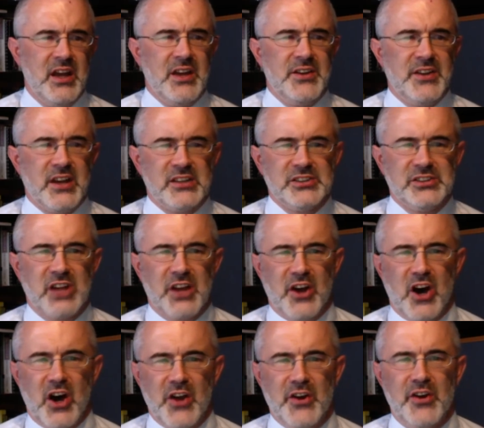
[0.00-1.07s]
does not
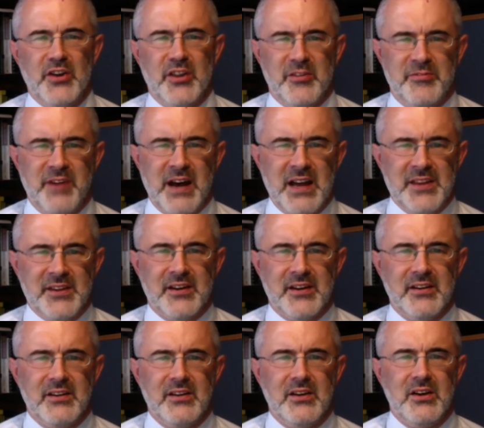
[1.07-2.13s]
honour the Father
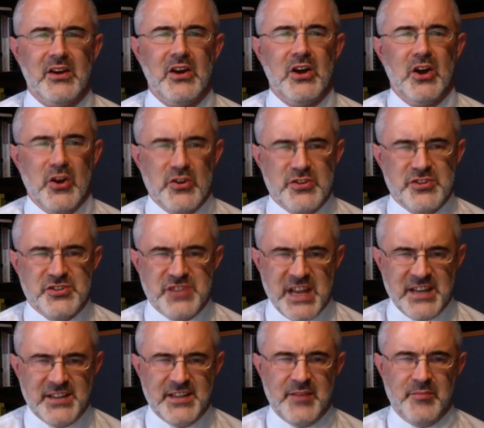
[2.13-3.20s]
who
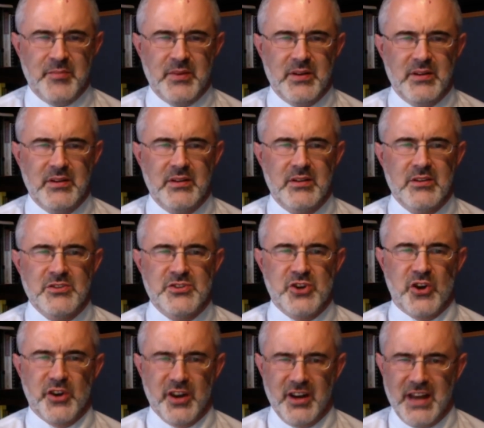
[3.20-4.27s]
sent him.
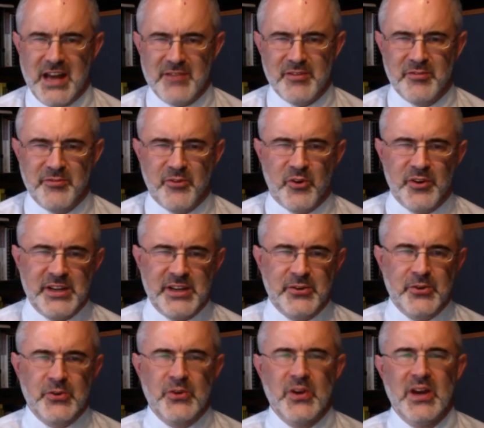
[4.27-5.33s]
John
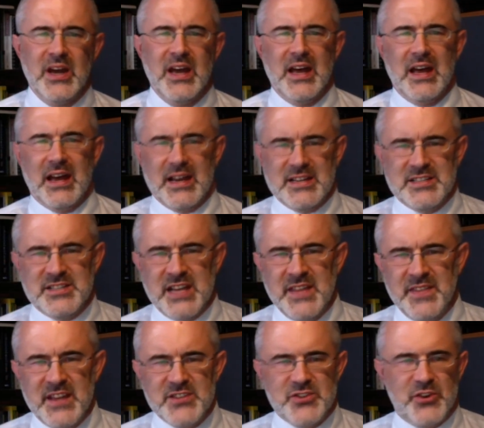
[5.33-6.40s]
11:42, I said
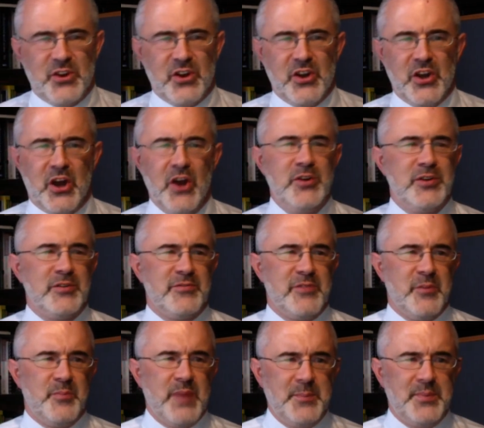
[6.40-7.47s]
this on account of the
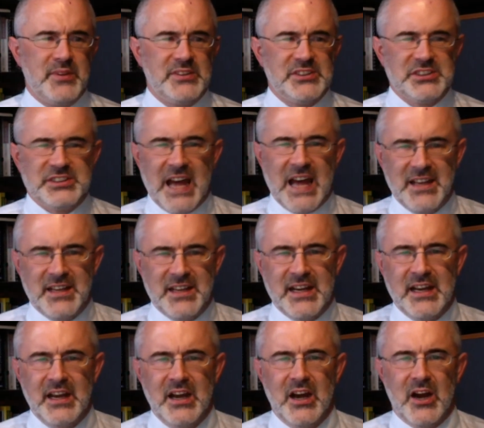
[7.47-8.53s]
people standing
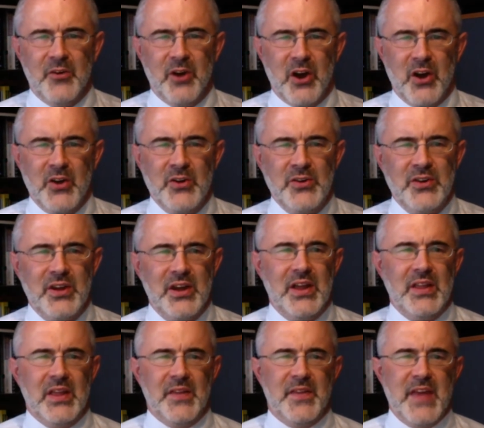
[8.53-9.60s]
around,
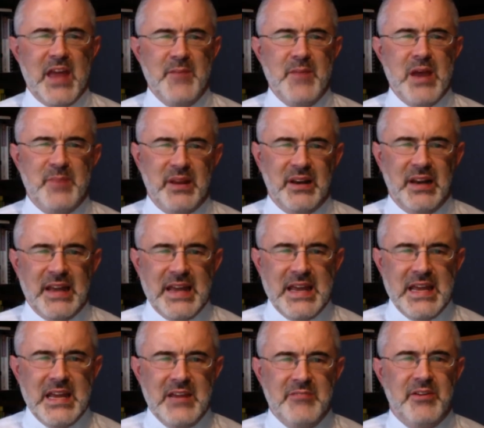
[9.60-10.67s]
that they may
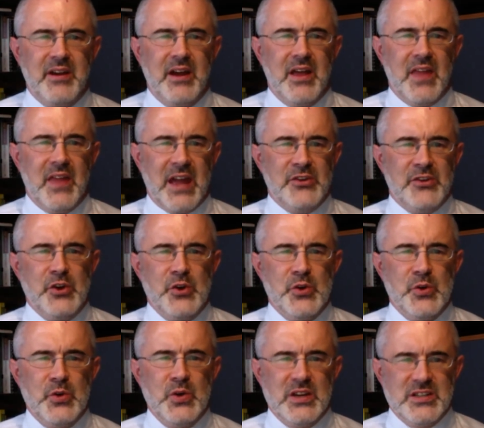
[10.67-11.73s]
believe that
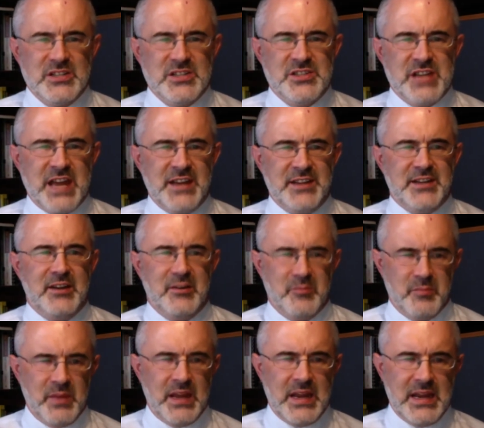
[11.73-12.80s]
you sent
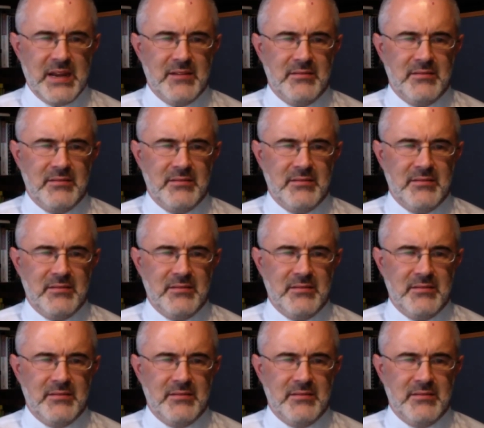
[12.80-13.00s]
me.